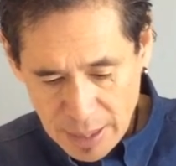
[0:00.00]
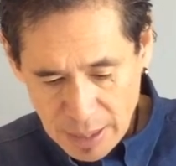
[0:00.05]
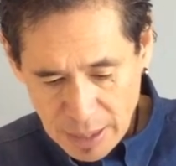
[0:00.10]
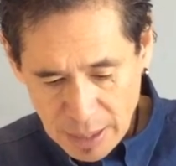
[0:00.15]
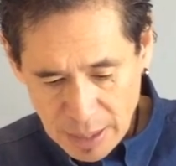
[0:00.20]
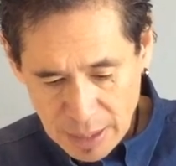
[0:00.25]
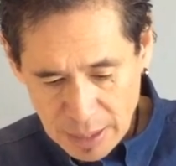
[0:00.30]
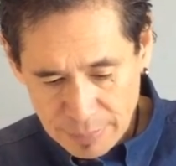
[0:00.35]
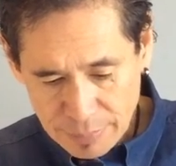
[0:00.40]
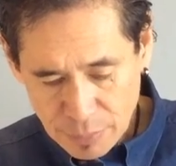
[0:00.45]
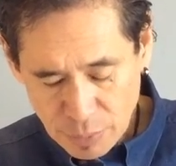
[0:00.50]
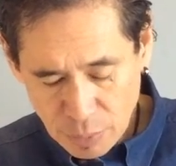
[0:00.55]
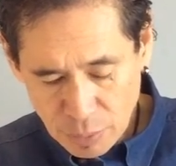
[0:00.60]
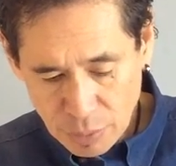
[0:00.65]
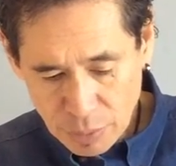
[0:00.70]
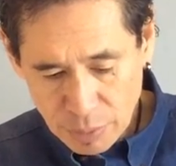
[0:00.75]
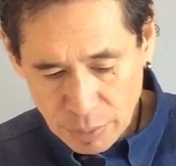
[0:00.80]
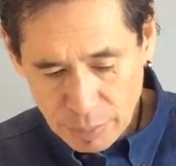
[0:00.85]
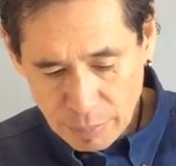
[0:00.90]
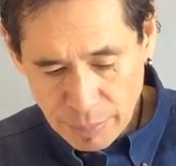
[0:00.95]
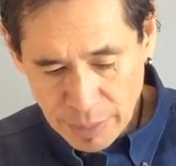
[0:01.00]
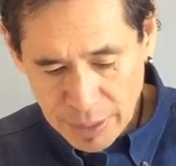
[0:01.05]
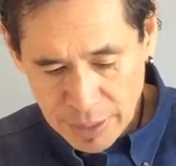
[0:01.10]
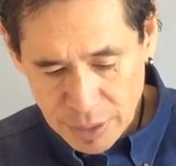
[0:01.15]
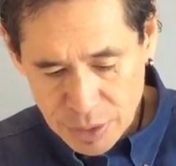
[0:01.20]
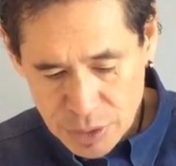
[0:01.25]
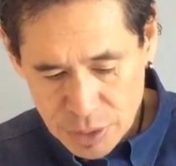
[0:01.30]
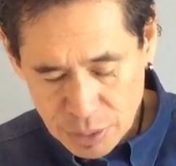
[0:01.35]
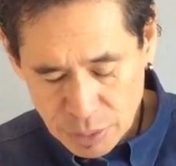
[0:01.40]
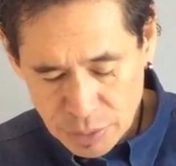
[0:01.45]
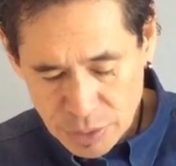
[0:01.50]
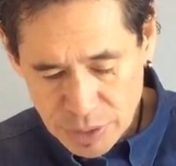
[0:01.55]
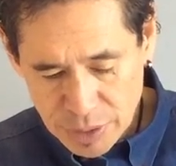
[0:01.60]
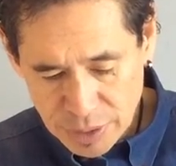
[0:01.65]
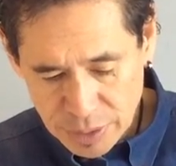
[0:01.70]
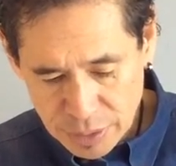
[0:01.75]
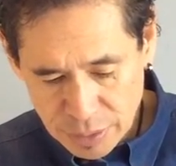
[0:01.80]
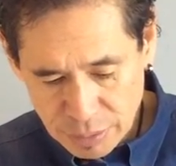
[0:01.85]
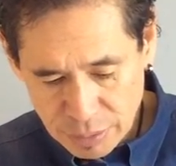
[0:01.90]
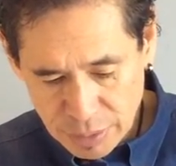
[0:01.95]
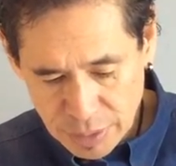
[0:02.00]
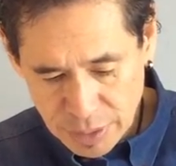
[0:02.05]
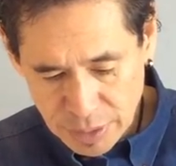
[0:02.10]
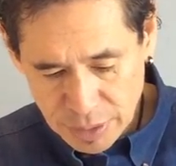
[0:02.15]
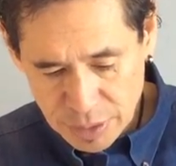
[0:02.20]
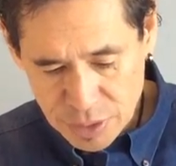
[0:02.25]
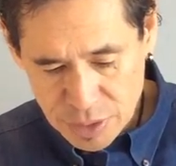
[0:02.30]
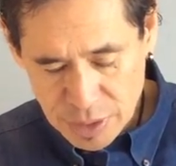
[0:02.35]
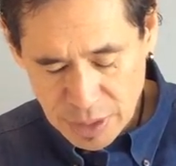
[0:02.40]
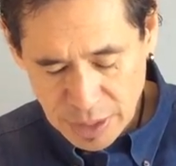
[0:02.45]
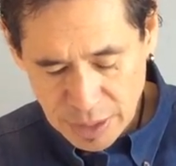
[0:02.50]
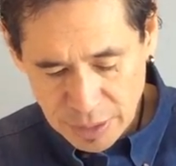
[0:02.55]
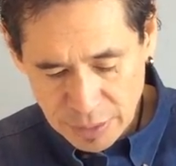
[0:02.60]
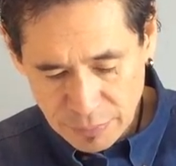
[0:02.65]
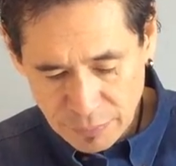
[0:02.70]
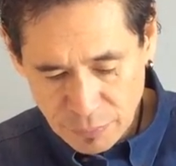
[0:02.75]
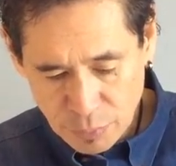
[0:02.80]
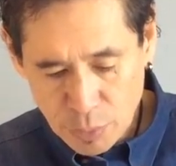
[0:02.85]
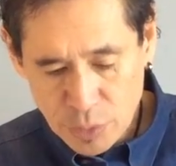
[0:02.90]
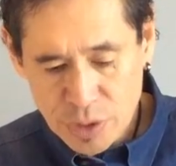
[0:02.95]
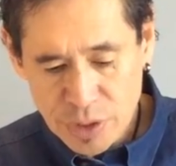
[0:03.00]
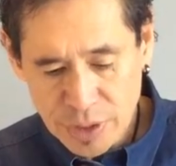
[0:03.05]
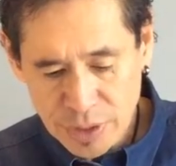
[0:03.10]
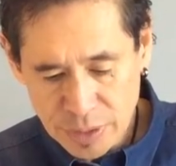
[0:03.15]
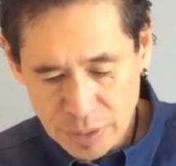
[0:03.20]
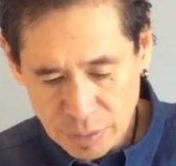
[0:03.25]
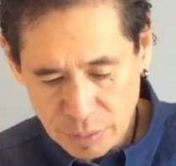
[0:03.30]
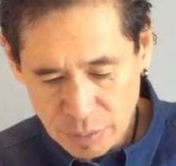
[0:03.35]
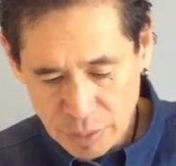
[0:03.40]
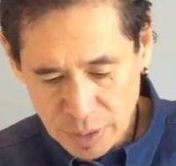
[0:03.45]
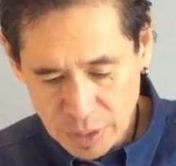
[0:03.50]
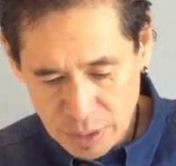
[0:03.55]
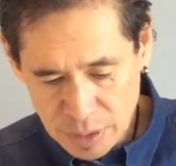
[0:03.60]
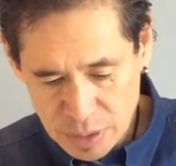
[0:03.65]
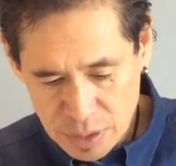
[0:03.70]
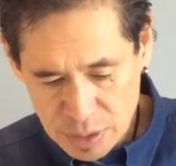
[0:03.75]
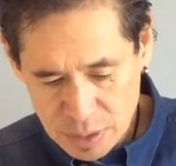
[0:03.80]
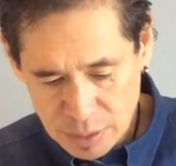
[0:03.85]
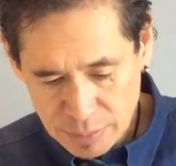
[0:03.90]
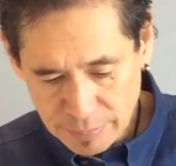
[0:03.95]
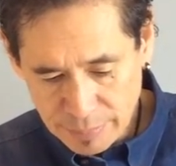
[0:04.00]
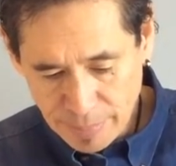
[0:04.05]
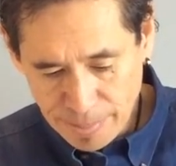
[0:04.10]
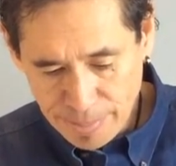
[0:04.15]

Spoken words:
or minus 13 degrees and 14 degrees